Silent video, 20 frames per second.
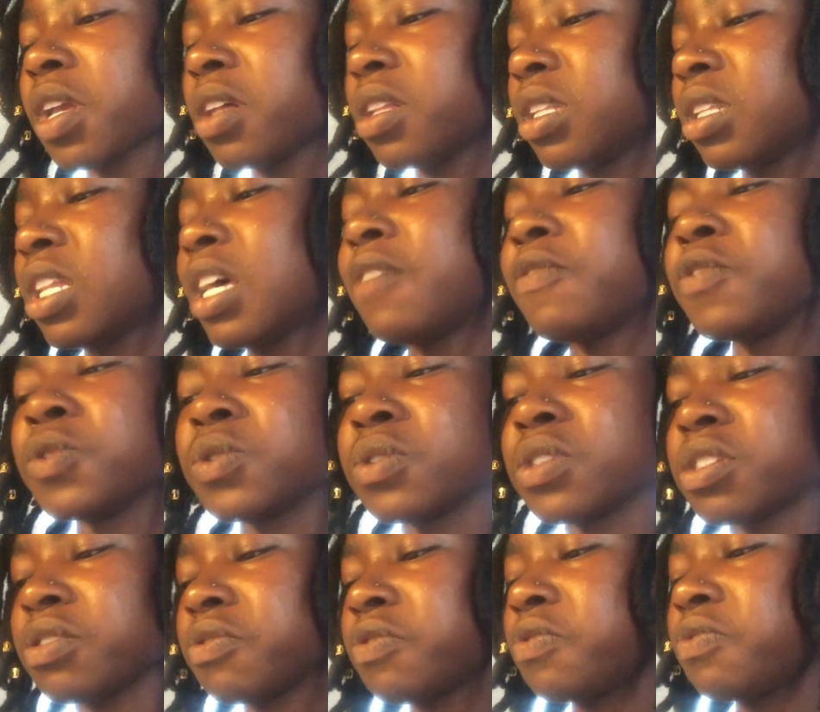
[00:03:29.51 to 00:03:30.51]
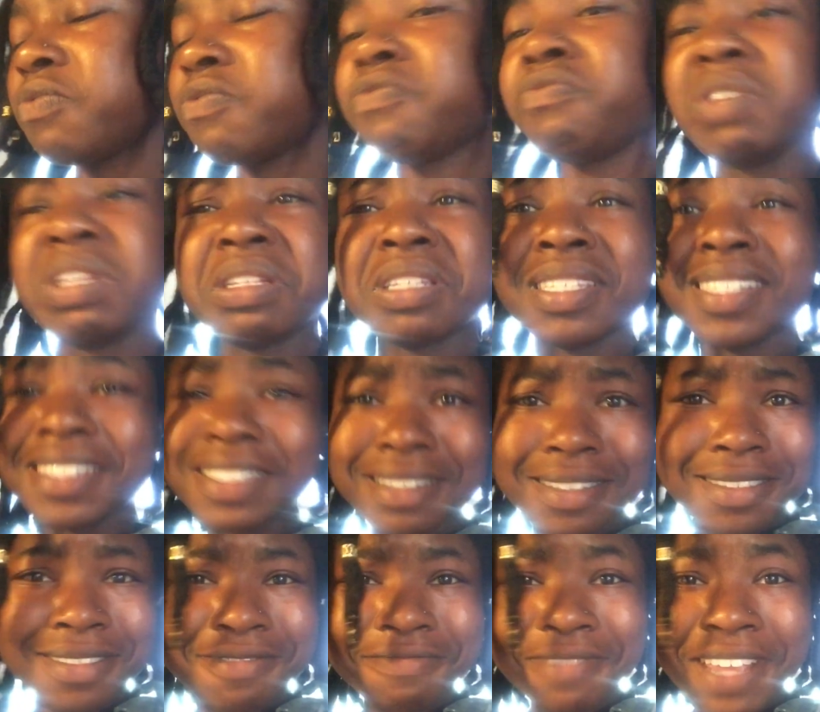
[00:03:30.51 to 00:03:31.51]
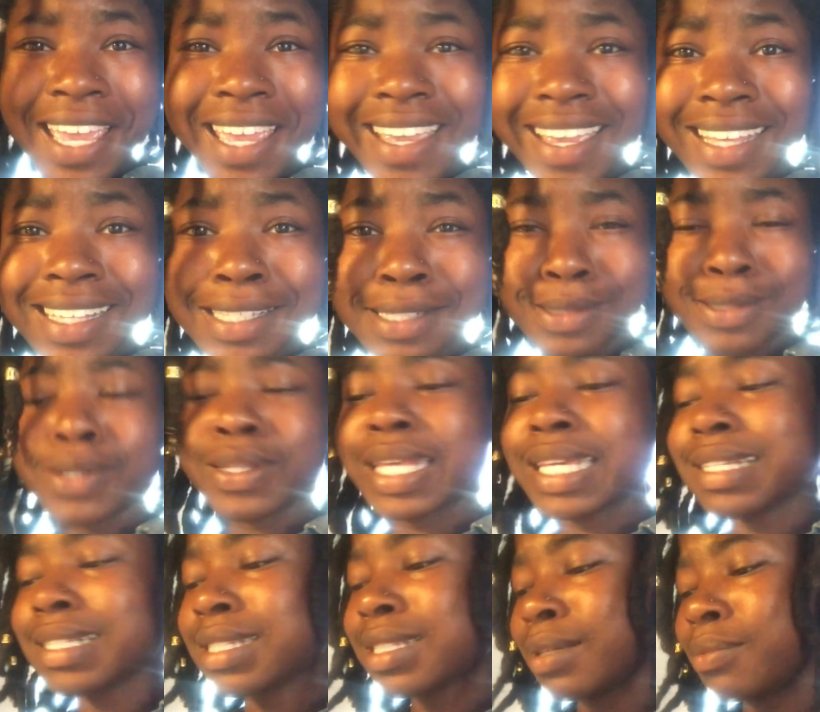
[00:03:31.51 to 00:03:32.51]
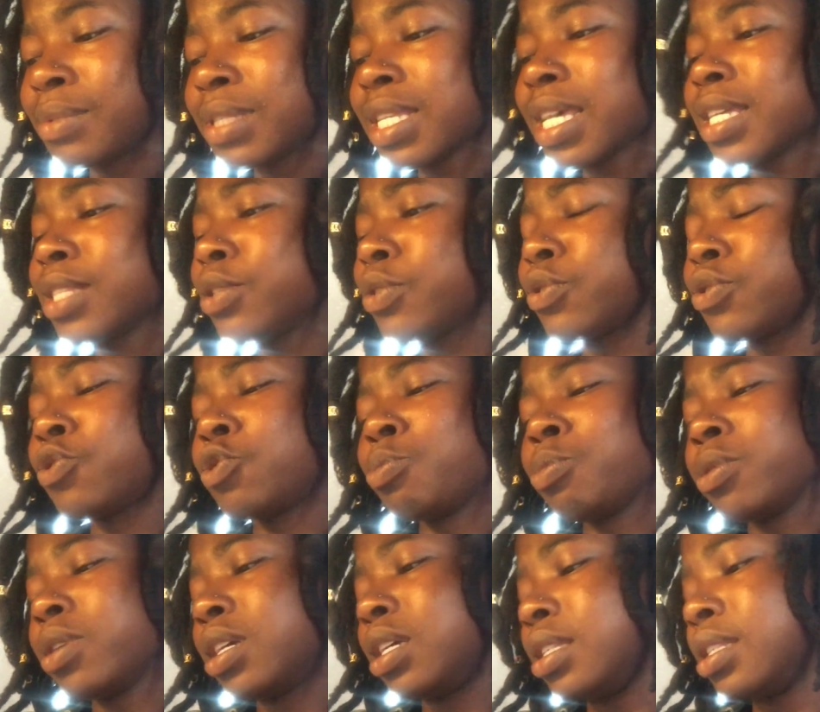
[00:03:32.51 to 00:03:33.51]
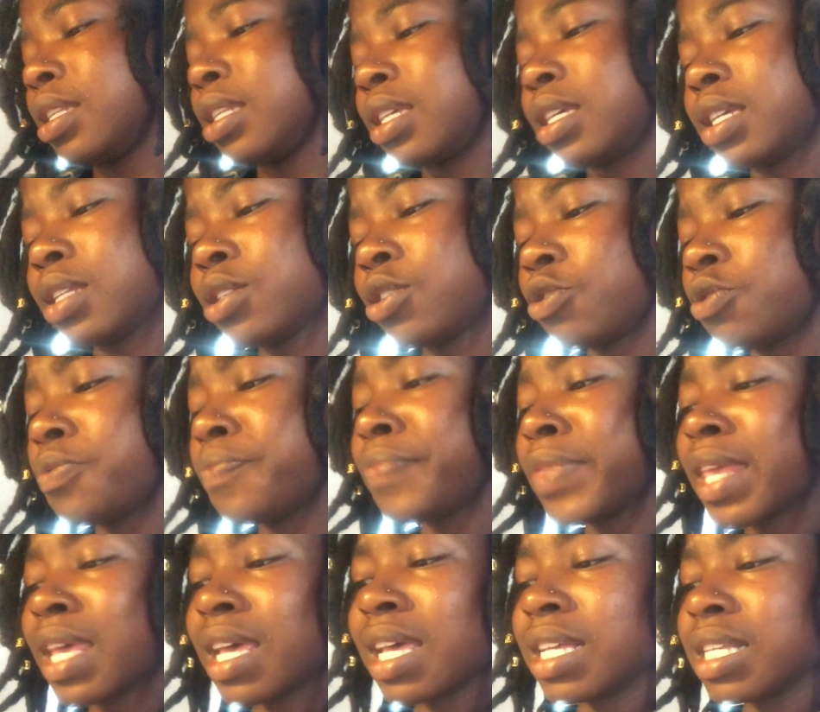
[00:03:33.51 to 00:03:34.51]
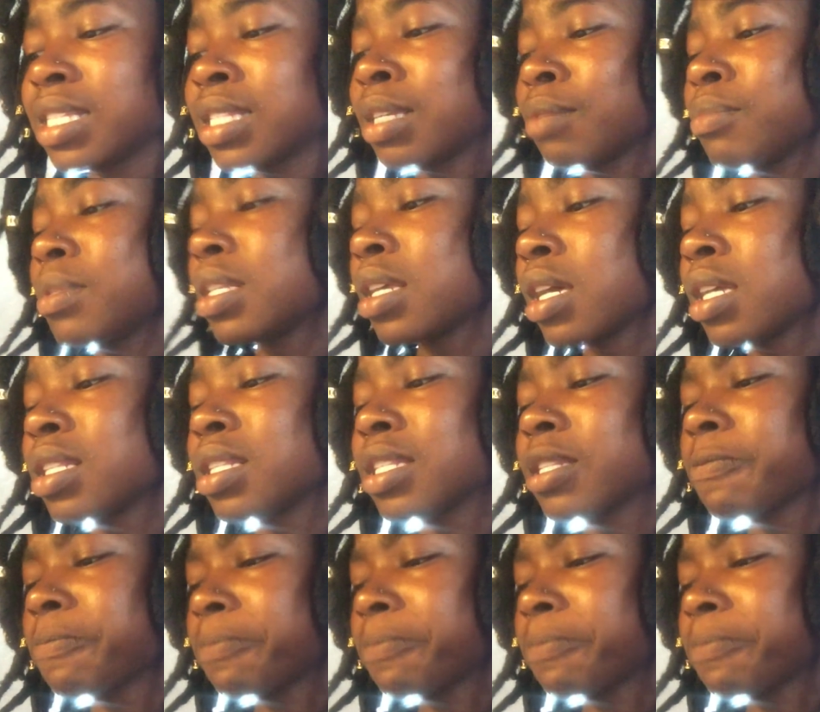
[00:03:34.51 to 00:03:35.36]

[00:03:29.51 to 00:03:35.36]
levels of fitness, I guess. So like some sites are super easy to get to. Some sites